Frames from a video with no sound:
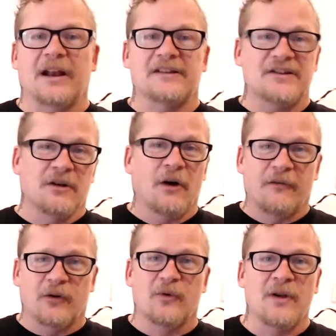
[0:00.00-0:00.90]
So you can go
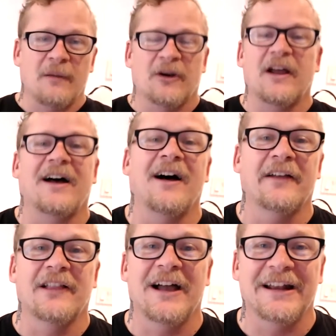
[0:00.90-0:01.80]
over to runehammer dot
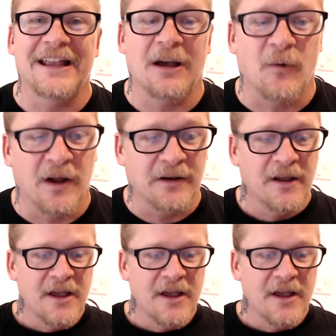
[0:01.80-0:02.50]
online and get one.